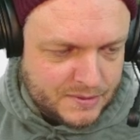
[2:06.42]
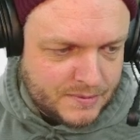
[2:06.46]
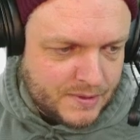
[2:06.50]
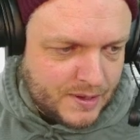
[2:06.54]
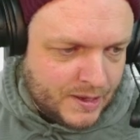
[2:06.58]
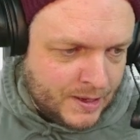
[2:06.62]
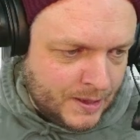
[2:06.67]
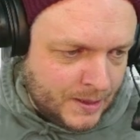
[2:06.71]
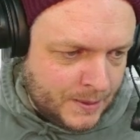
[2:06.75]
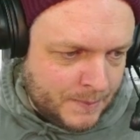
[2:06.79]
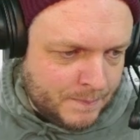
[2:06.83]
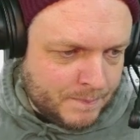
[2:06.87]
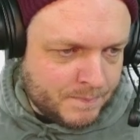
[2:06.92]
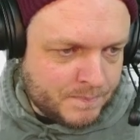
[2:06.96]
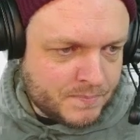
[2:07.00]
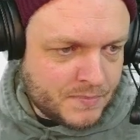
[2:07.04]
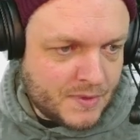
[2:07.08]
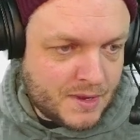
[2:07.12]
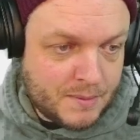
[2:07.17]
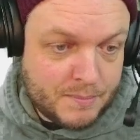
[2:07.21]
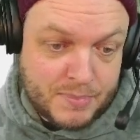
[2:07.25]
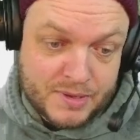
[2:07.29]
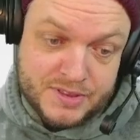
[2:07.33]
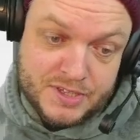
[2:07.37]

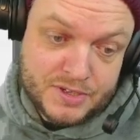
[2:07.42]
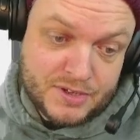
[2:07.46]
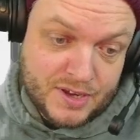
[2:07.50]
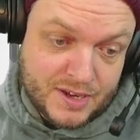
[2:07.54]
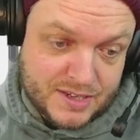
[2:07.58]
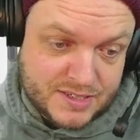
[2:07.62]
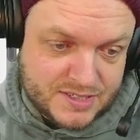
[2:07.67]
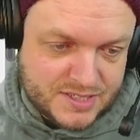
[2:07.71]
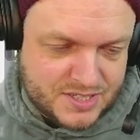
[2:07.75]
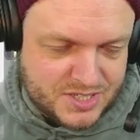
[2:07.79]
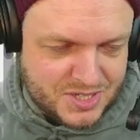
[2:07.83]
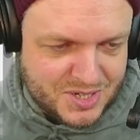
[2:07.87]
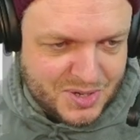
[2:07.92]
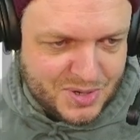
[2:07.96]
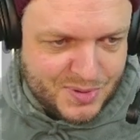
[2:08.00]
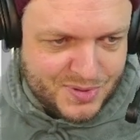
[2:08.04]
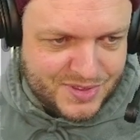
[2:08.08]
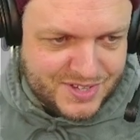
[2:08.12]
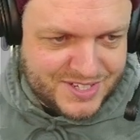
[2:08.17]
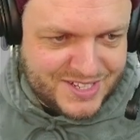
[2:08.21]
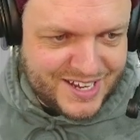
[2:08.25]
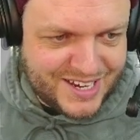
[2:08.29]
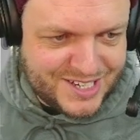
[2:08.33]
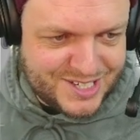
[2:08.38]
But they're not, so
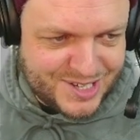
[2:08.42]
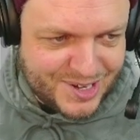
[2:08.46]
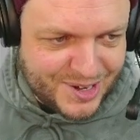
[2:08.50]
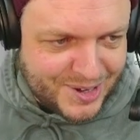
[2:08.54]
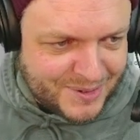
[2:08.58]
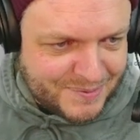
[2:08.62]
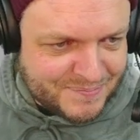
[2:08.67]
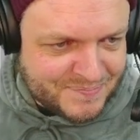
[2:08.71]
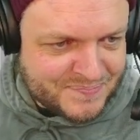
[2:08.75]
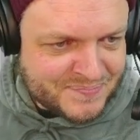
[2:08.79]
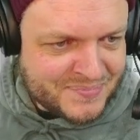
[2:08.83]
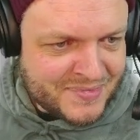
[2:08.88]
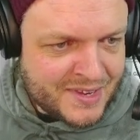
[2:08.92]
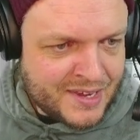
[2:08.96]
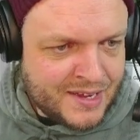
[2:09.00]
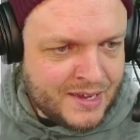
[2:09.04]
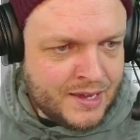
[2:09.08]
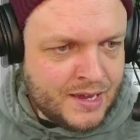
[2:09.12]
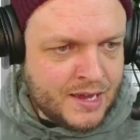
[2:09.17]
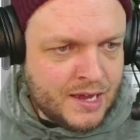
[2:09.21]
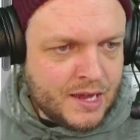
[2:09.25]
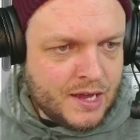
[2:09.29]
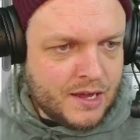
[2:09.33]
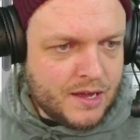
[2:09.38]
this deck is good.
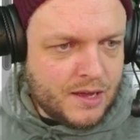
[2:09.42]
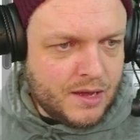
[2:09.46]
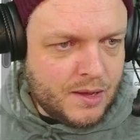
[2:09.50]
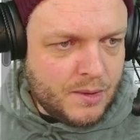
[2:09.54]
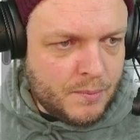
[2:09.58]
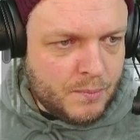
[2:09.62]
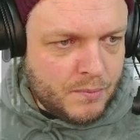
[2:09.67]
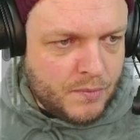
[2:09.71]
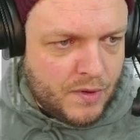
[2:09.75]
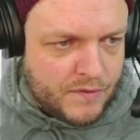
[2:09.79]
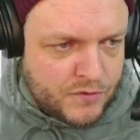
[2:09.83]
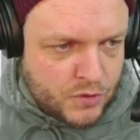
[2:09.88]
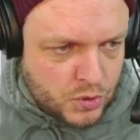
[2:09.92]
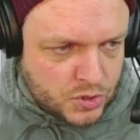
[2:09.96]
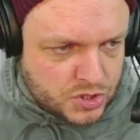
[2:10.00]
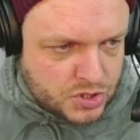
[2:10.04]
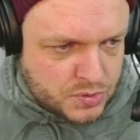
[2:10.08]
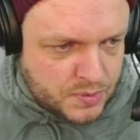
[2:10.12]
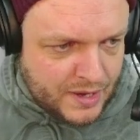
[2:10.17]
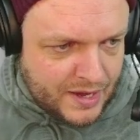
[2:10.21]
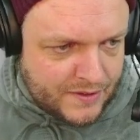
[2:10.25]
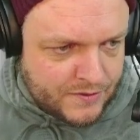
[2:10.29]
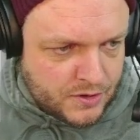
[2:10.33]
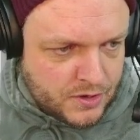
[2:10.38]
Of course,
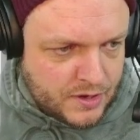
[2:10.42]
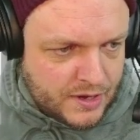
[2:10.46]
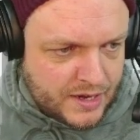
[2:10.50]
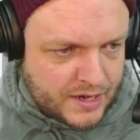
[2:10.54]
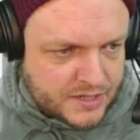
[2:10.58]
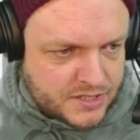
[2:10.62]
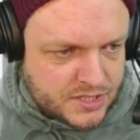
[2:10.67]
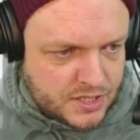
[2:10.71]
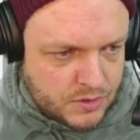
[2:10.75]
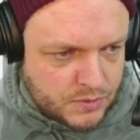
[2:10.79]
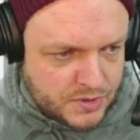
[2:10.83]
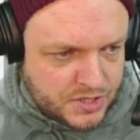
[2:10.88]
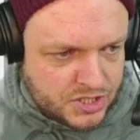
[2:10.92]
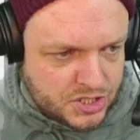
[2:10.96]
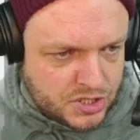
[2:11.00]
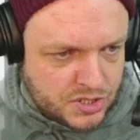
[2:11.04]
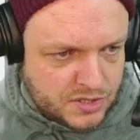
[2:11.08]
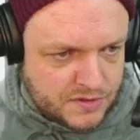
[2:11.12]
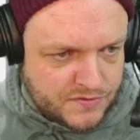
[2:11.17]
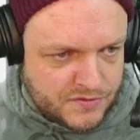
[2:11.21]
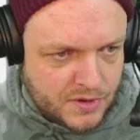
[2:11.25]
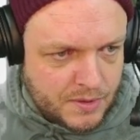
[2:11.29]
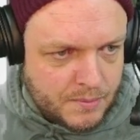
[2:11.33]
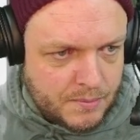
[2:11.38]
we have our acceleration
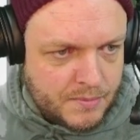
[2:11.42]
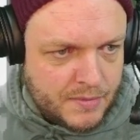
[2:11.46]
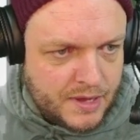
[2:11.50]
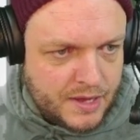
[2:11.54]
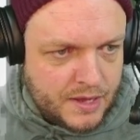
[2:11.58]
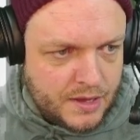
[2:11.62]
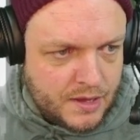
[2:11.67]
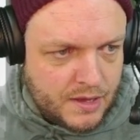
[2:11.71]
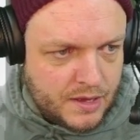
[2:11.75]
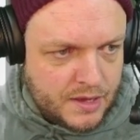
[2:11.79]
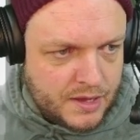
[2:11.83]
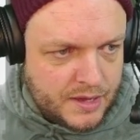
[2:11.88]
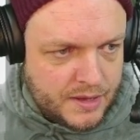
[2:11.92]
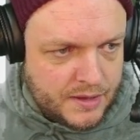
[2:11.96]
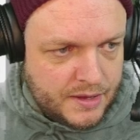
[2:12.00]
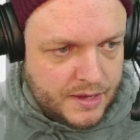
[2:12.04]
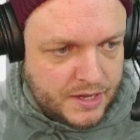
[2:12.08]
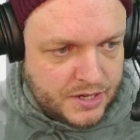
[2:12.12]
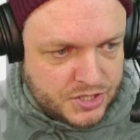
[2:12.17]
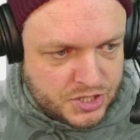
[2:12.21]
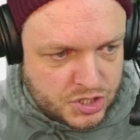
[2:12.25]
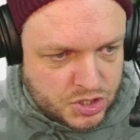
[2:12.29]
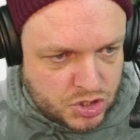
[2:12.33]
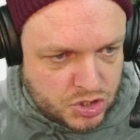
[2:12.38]
from
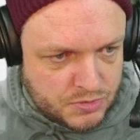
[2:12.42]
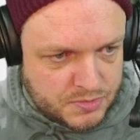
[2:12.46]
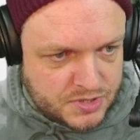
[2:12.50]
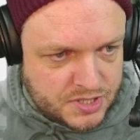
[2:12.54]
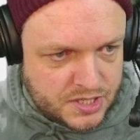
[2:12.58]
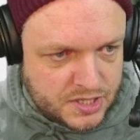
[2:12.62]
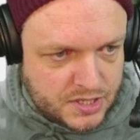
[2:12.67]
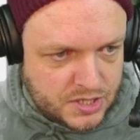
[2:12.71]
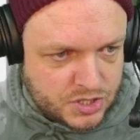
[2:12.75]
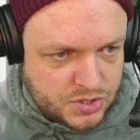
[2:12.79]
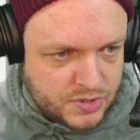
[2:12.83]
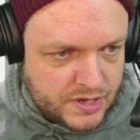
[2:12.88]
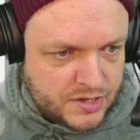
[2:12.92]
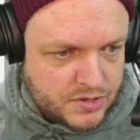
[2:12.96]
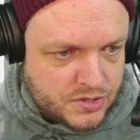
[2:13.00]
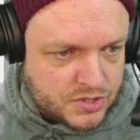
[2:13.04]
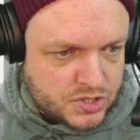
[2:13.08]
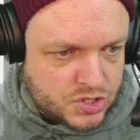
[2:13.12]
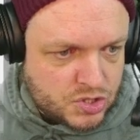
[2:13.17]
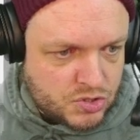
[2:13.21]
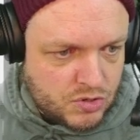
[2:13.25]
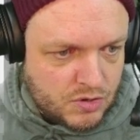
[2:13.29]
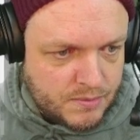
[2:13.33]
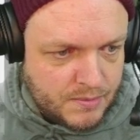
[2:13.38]
Ancient Tomb, City of Traders,
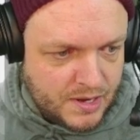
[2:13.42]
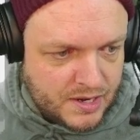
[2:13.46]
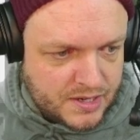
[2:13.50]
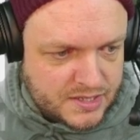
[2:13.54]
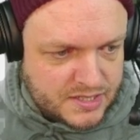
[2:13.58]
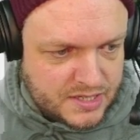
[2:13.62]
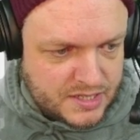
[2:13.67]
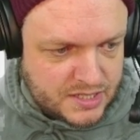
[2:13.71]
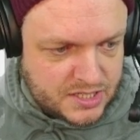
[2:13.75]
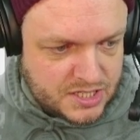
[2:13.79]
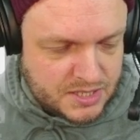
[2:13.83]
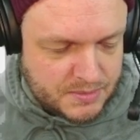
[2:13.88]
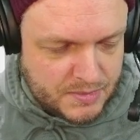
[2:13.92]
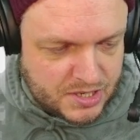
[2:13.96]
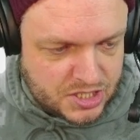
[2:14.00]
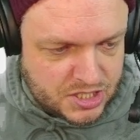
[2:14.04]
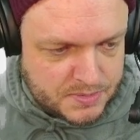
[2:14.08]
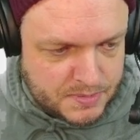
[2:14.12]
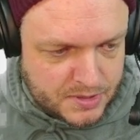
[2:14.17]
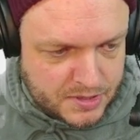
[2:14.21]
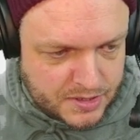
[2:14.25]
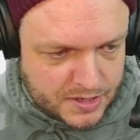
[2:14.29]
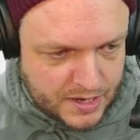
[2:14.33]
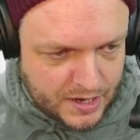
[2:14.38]
Chromox, and Simian
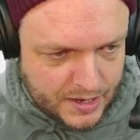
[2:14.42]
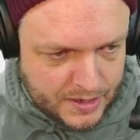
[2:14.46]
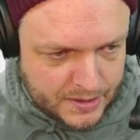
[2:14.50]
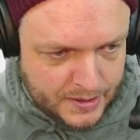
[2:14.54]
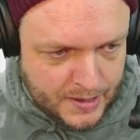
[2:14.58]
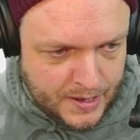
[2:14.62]
Spirit Guide.